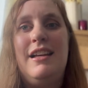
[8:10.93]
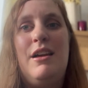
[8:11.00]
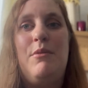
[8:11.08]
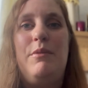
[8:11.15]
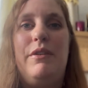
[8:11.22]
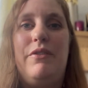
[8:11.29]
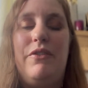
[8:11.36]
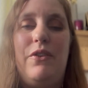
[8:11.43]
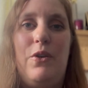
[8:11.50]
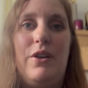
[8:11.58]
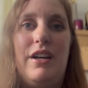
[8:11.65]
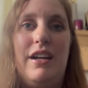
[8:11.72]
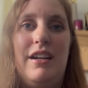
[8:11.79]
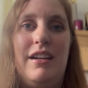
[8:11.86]

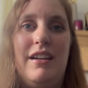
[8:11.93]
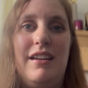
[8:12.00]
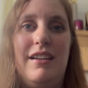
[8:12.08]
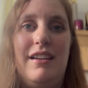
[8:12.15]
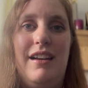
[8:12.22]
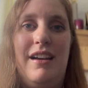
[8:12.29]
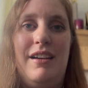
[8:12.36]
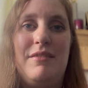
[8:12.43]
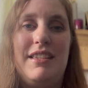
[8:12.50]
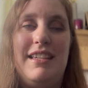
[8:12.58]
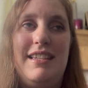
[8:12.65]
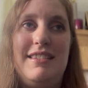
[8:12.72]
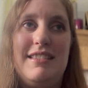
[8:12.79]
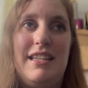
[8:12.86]
before the
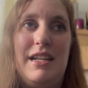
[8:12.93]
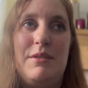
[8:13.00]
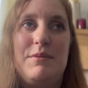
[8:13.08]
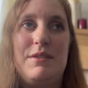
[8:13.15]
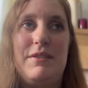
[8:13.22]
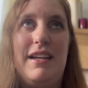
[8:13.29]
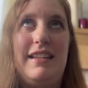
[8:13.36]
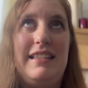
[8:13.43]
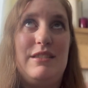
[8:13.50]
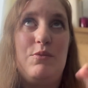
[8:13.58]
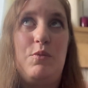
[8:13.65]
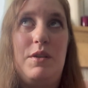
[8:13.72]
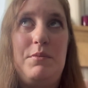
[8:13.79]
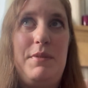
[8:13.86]
kids get up, so at
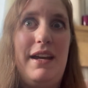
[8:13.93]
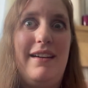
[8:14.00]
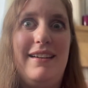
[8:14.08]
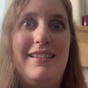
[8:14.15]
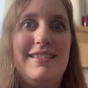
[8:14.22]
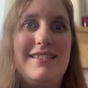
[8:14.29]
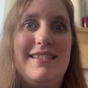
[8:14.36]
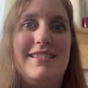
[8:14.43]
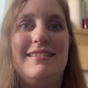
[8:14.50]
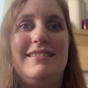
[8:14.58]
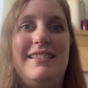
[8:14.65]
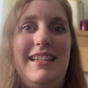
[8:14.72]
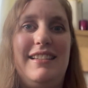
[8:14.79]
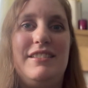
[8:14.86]
least one parent
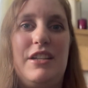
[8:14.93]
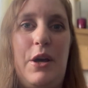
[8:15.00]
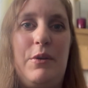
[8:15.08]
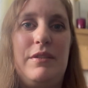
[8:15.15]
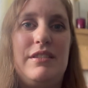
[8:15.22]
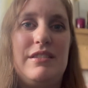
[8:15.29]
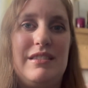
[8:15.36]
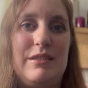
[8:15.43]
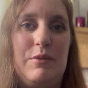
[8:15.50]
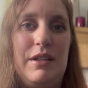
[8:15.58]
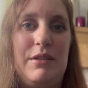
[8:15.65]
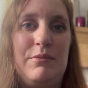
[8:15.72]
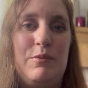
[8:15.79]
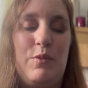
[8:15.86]
can go and
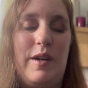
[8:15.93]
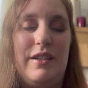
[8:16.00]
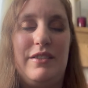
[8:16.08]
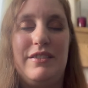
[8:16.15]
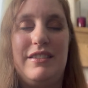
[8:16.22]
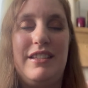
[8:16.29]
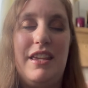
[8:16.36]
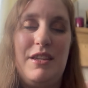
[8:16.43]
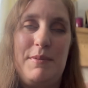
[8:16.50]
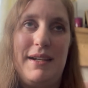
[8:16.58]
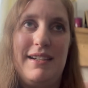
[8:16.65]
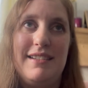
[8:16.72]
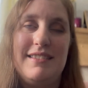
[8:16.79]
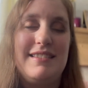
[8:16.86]
swim while the other
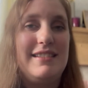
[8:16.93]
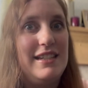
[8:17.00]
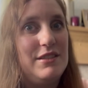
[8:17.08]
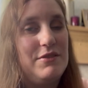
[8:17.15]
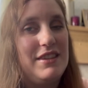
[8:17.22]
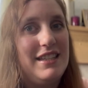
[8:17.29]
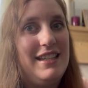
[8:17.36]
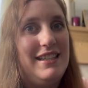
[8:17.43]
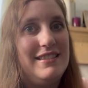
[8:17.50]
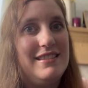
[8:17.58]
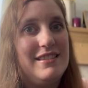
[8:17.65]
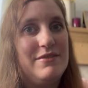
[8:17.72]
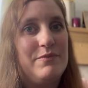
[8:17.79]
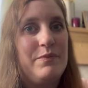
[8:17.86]
parent stays with the
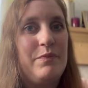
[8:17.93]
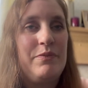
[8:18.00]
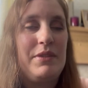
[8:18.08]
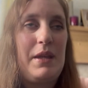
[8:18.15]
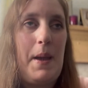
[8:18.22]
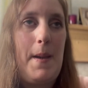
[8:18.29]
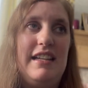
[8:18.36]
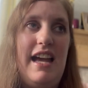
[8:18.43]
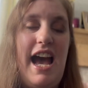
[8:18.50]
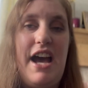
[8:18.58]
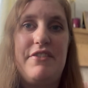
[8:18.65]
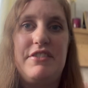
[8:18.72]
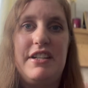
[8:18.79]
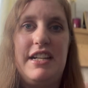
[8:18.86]
kids.
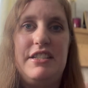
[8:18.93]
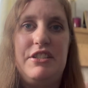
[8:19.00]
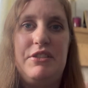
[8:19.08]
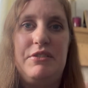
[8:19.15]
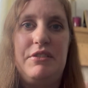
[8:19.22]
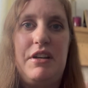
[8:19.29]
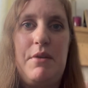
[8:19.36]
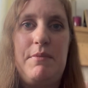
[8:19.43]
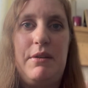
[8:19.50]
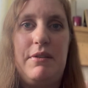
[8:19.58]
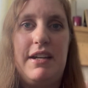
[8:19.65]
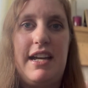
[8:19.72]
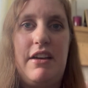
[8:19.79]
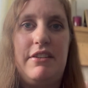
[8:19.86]
After I do my
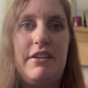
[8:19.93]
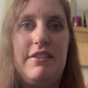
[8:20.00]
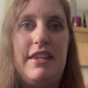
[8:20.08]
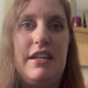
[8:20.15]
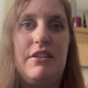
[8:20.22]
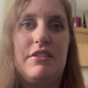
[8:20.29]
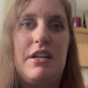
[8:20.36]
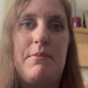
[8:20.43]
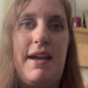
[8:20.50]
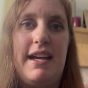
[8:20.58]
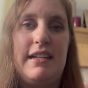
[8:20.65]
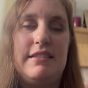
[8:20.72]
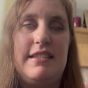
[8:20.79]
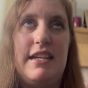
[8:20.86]
workout and everything, I'll come
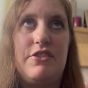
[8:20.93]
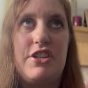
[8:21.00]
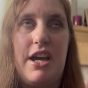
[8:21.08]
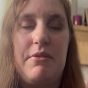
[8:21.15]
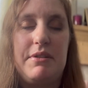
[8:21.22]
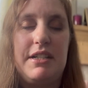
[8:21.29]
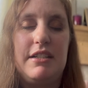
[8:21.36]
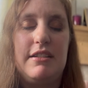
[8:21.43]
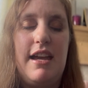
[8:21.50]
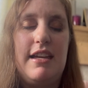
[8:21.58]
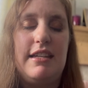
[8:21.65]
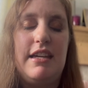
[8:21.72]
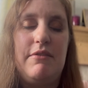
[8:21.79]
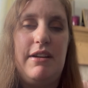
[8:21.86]
back, take a shower,
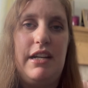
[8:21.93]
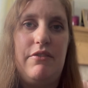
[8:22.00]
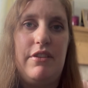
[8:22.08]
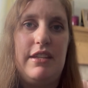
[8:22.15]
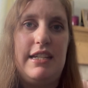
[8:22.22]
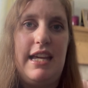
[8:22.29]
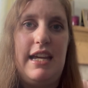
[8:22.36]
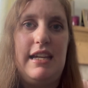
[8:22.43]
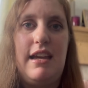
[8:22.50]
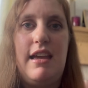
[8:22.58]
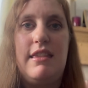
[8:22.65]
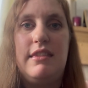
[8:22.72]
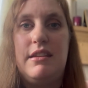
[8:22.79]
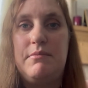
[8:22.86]
get ready for the day,
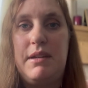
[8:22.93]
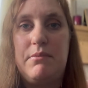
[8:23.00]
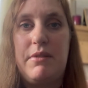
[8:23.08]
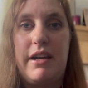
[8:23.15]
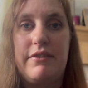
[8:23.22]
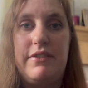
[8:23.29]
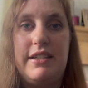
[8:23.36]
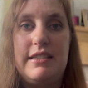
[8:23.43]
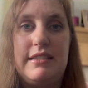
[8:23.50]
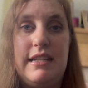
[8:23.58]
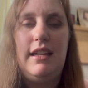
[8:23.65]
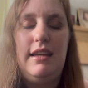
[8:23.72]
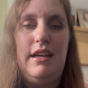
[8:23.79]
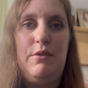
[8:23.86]
and then make breakfast
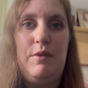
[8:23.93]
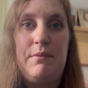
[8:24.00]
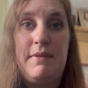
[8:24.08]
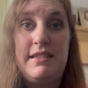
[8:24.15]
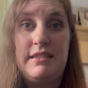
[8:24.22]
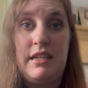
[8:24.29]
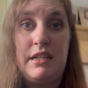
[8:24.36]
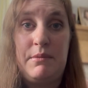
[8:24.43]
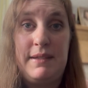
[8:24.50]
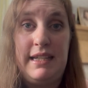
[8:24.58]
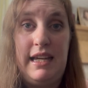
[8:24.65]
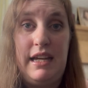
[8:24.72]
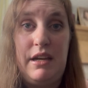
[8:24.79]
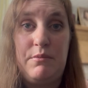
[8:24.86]
and wake my son up and
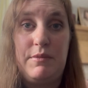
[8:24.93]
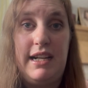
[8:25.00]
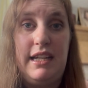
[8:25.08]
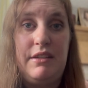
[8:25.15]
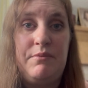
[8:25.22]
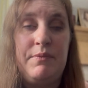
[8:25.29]
get him ready.